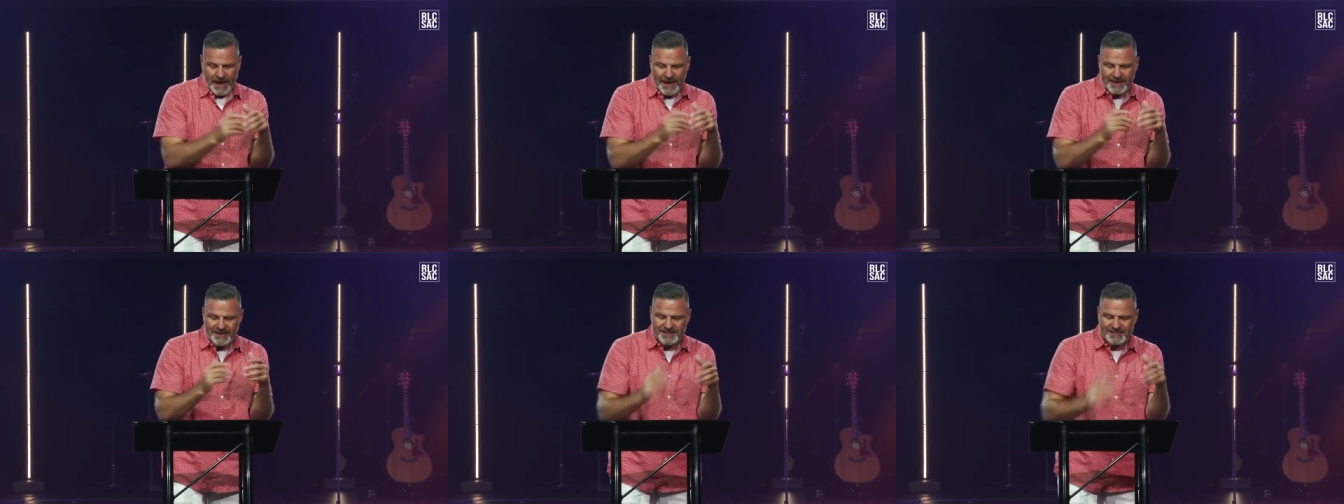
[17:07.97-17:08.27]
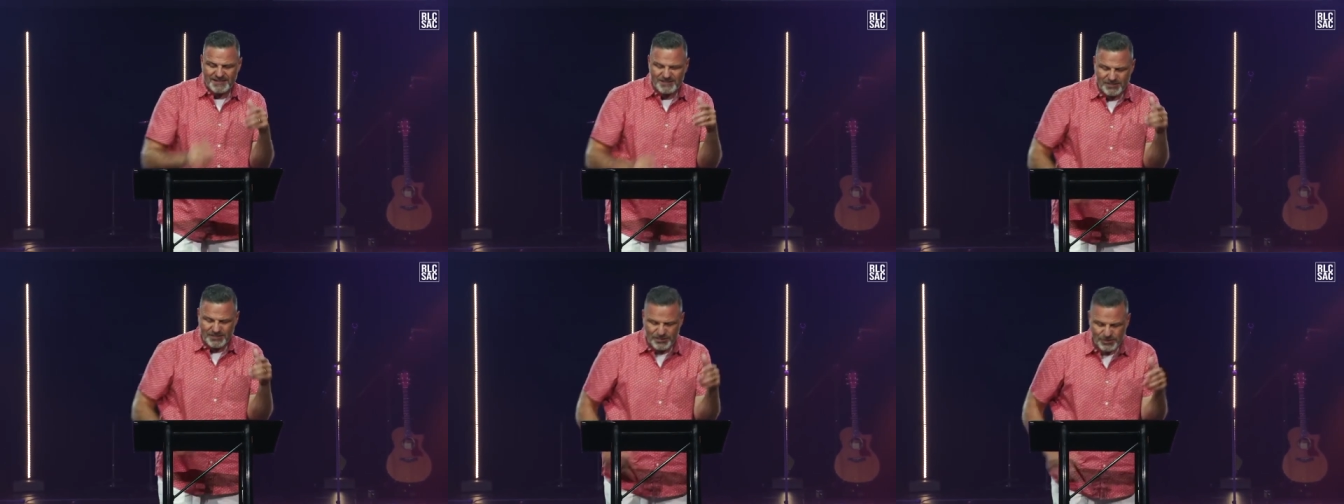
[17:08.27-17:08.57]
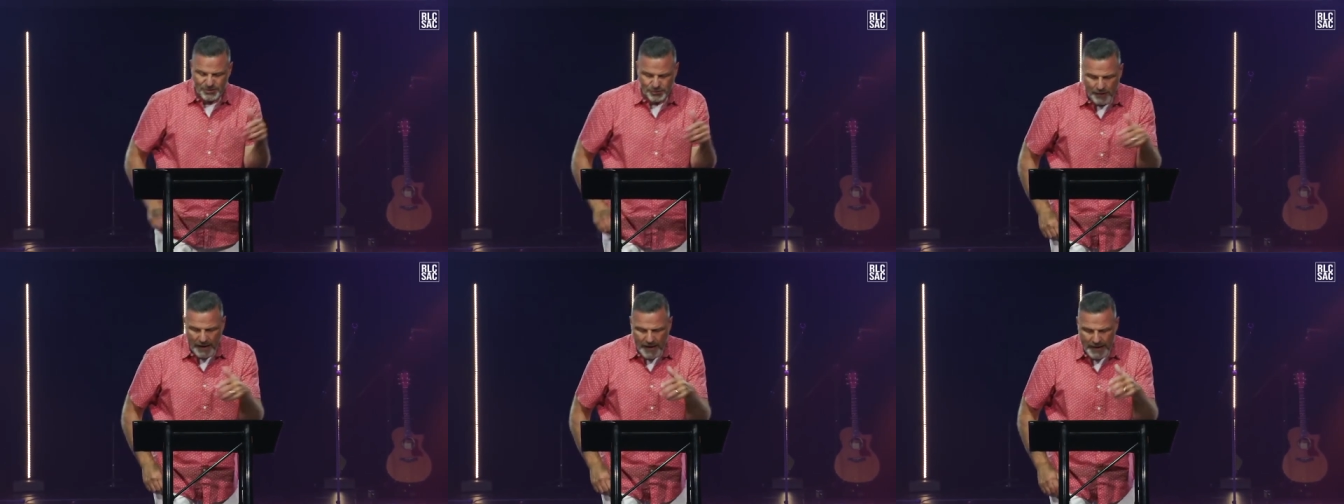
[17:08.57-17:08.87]
And it is
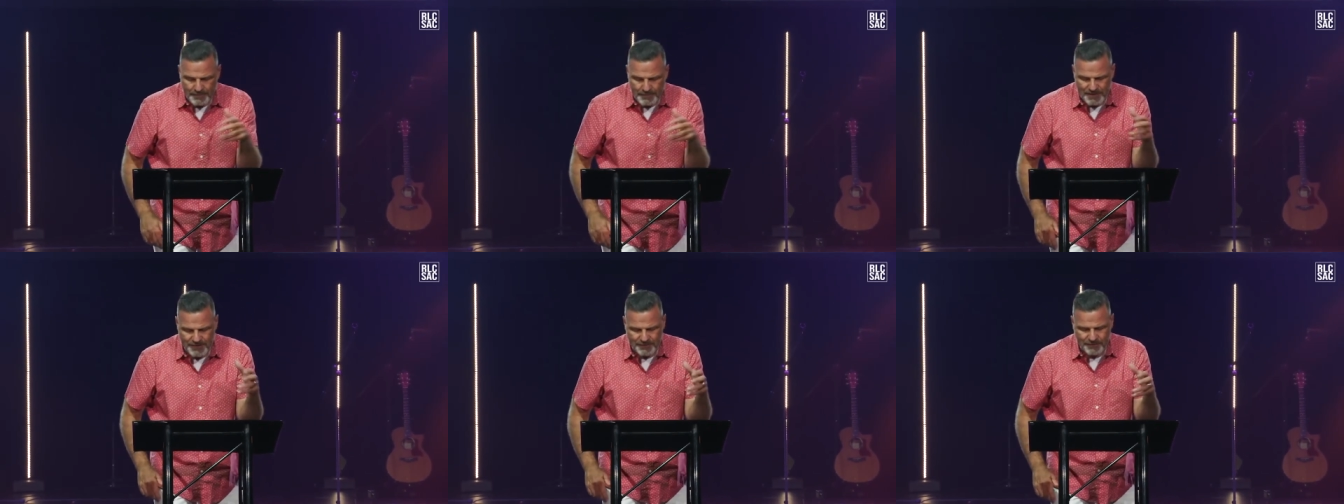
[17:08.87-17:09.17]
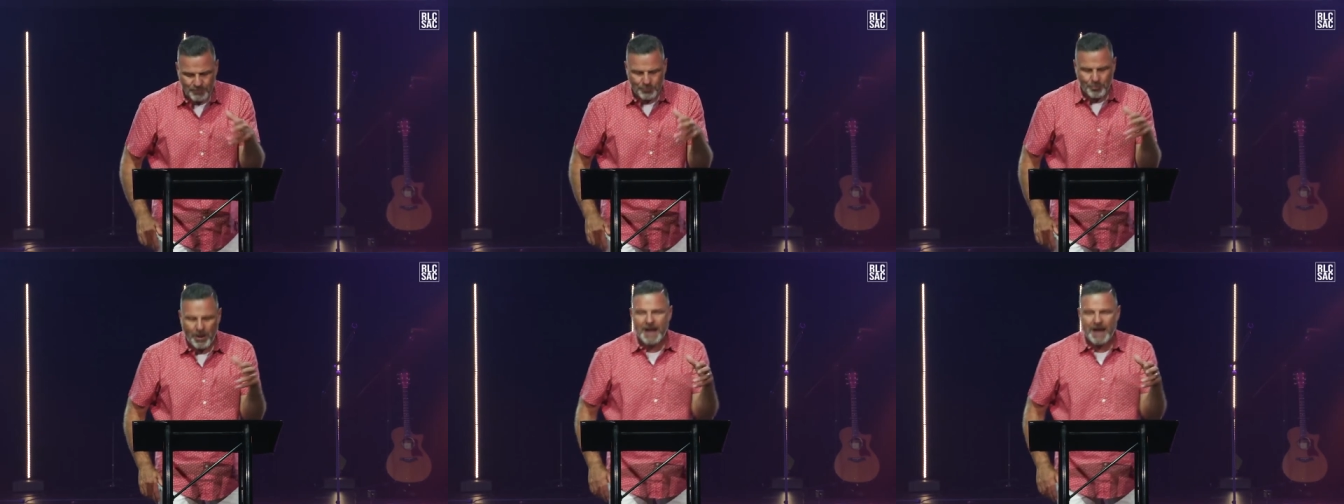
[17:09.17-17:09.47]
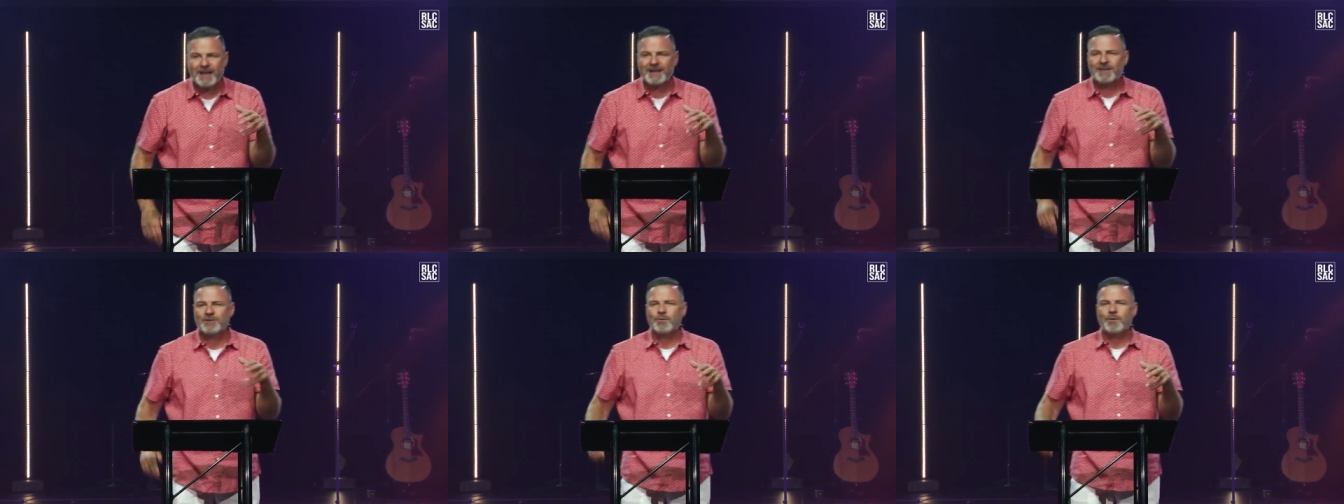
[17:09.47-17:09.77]
described in a
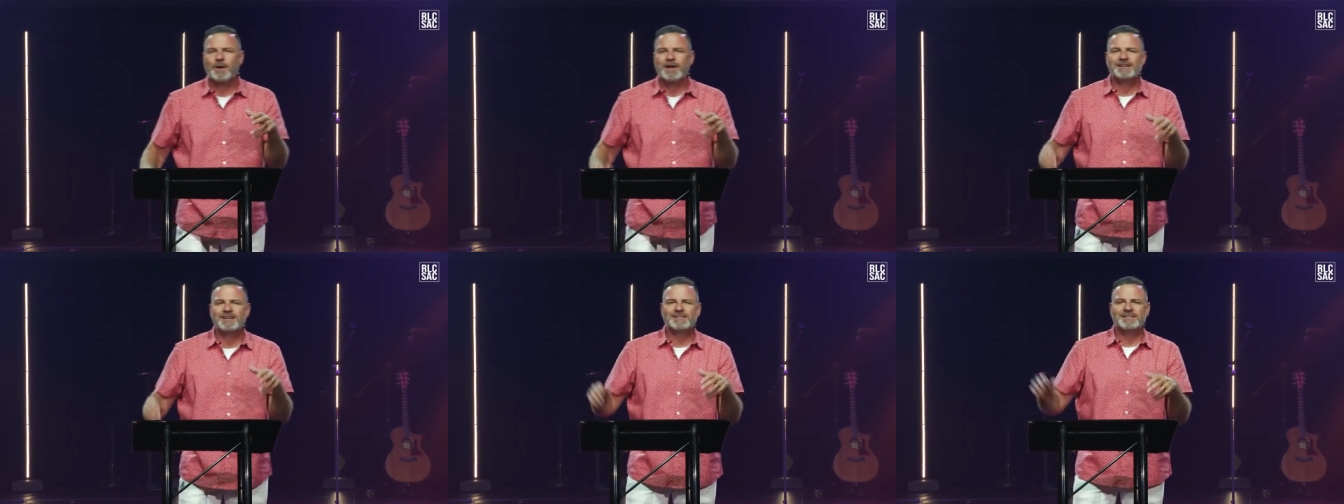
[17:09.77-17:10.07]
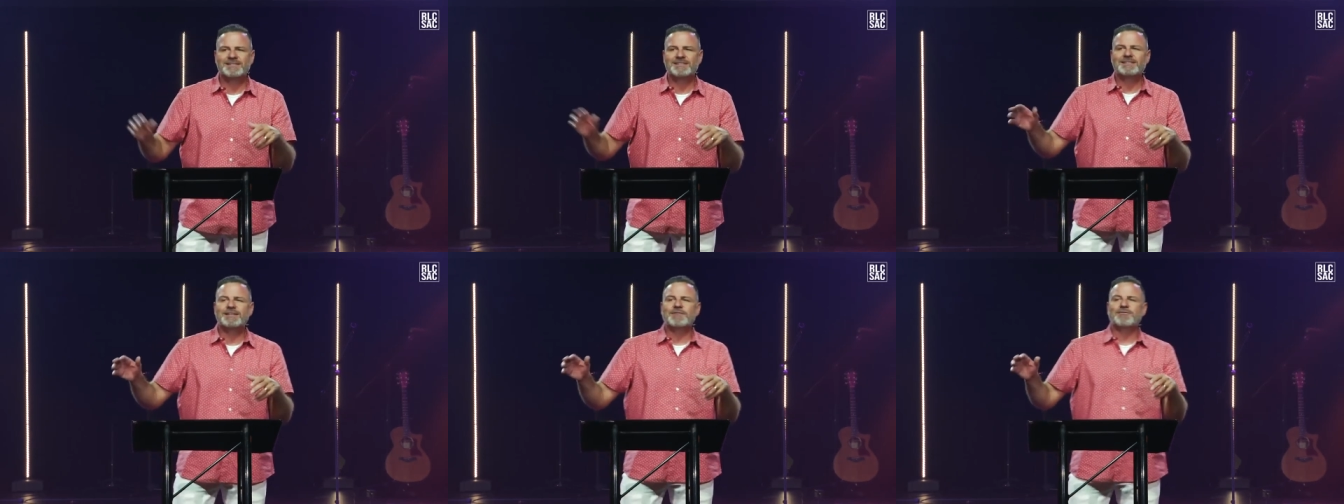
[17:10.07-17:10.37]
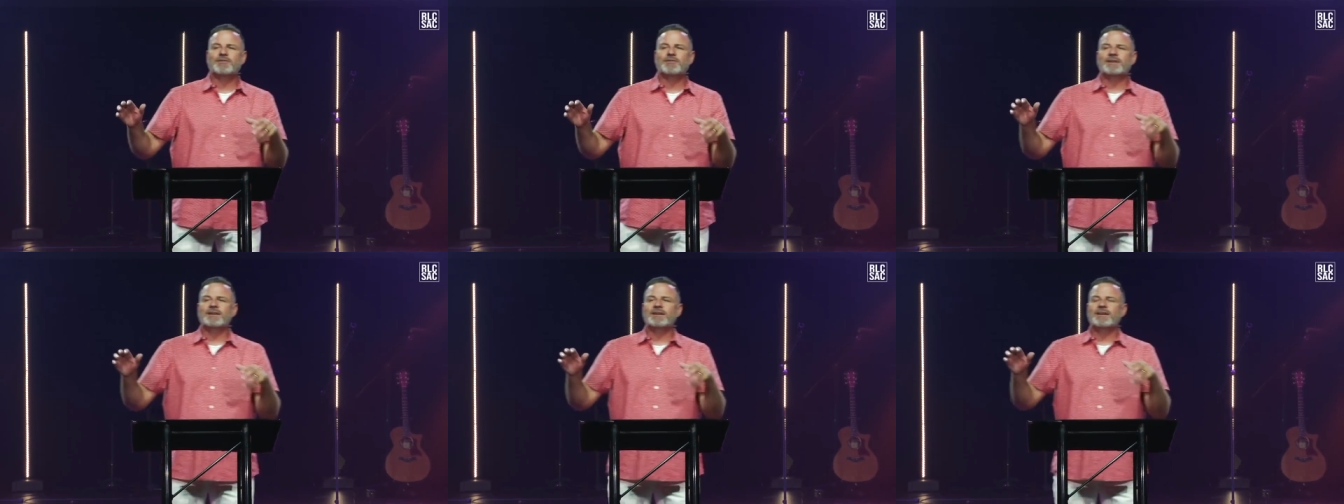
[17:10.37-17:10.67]
variety of ways in
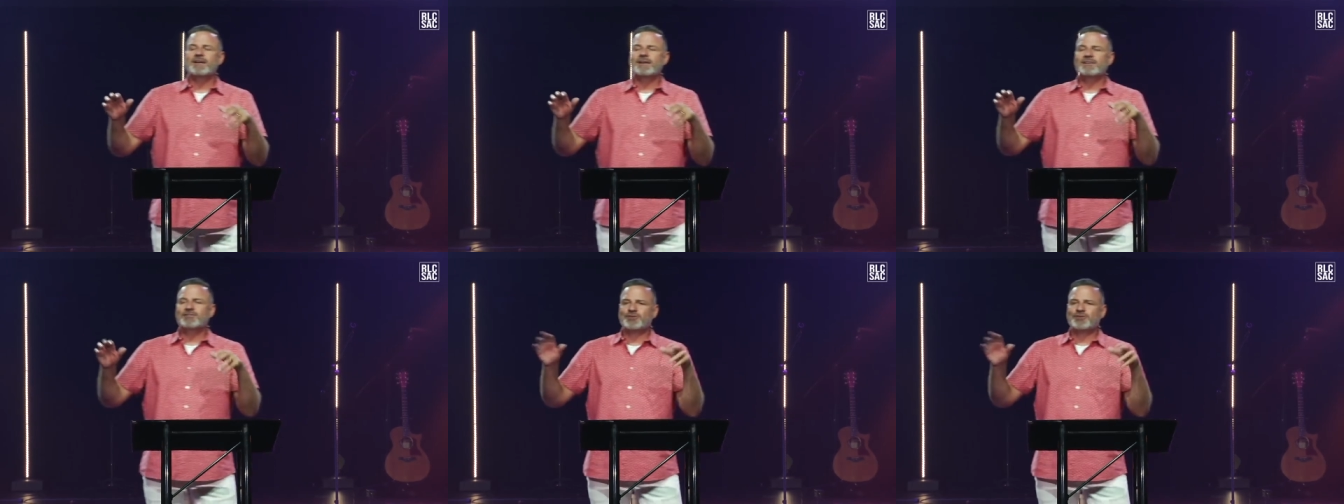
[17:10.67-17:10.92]
different